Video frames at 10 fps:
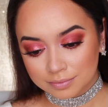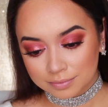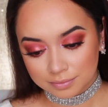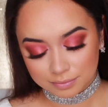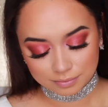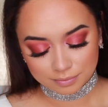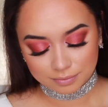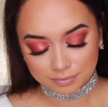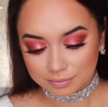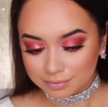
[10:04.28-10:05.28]
the Sigma
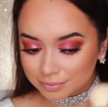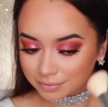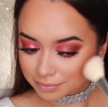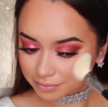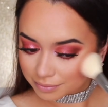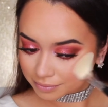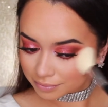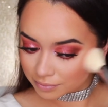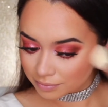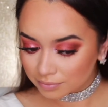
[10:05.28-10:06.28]
F40
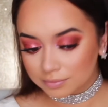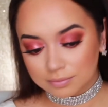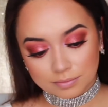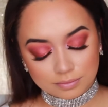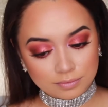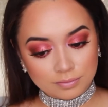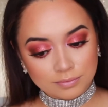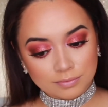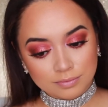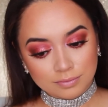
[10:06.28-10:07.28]
Large Angled
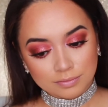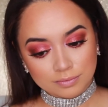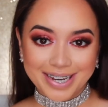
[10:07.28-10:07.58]
Contour.